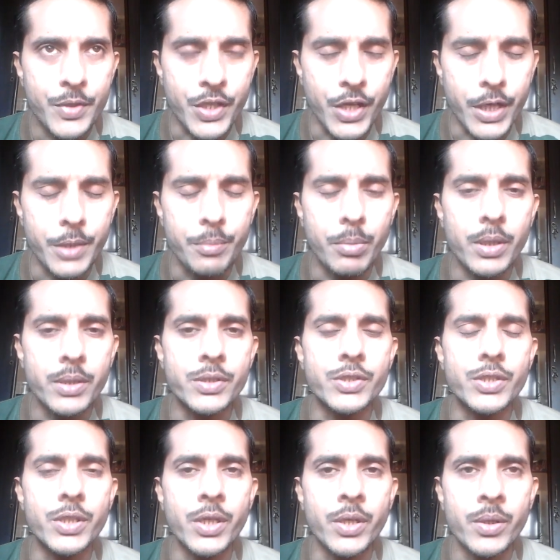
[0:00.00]
Shanipat
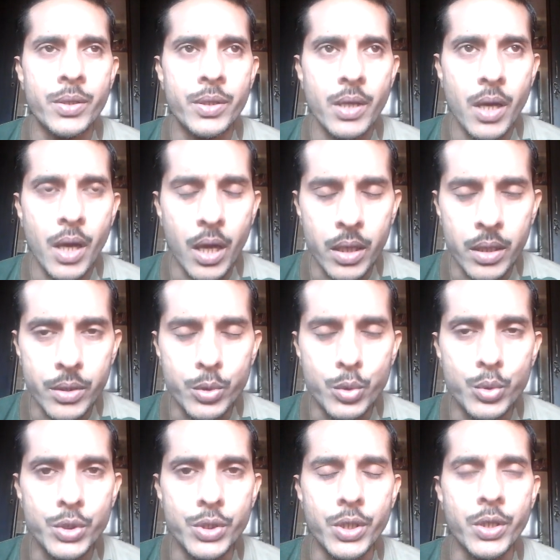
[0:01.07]
Jar,
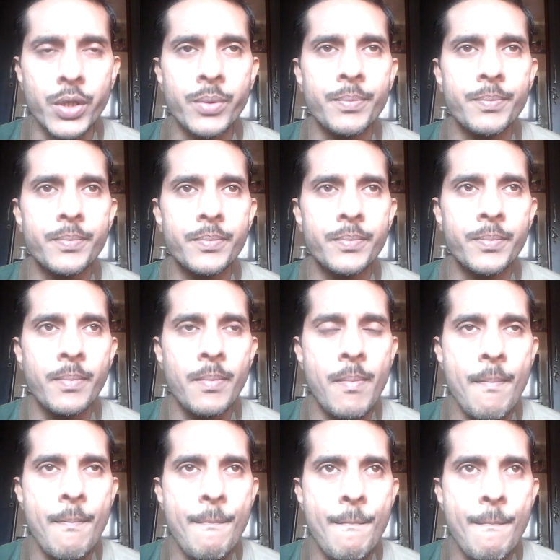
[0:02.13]
Agantu Jar.
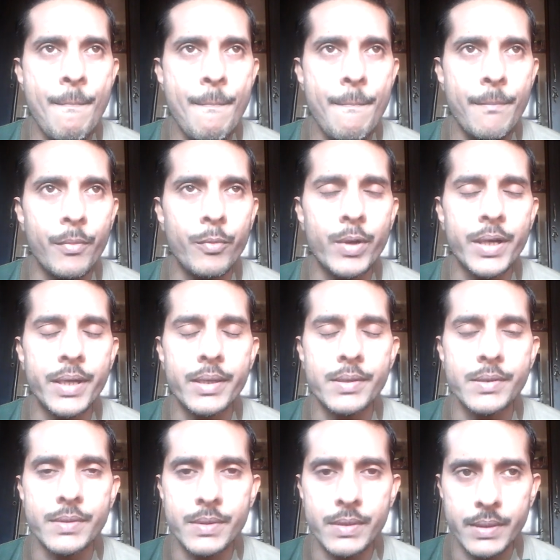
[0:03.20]
When it
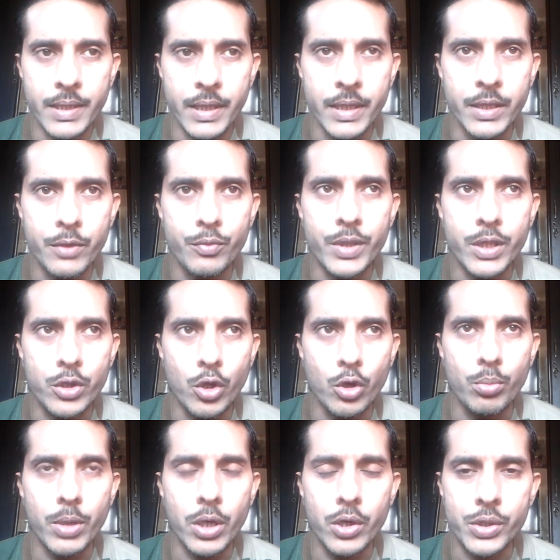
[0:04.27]
is taken with
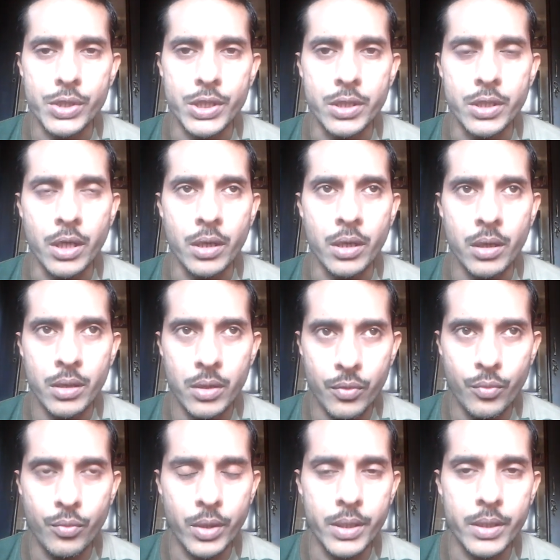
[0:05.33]
normal or Shital
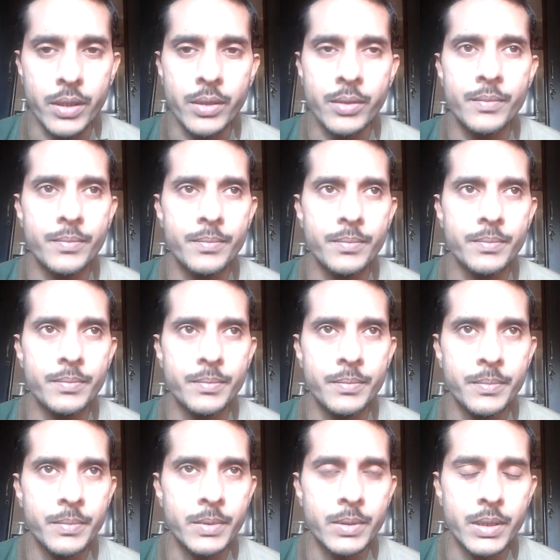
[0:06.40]
water,
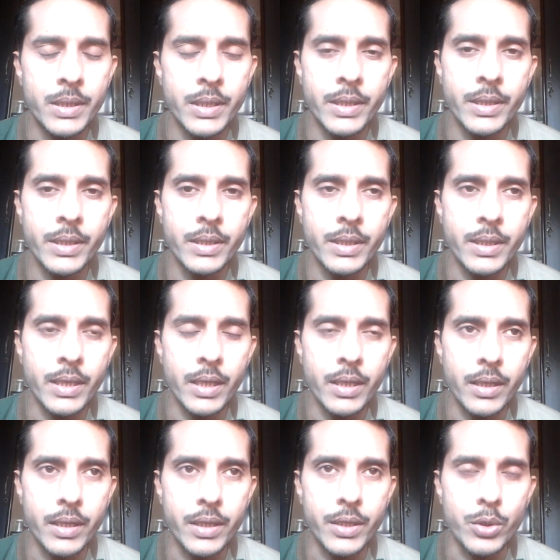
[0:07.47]
it
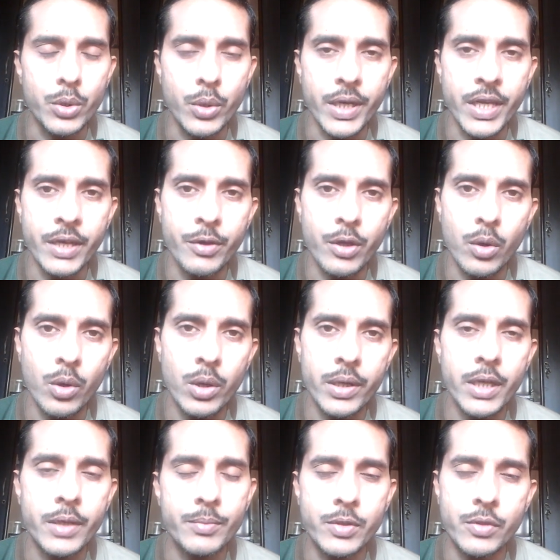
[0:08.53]
can cure all
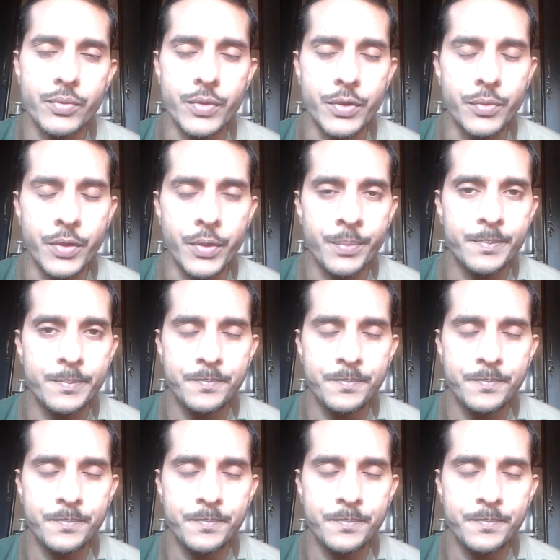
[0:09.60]
types of fever.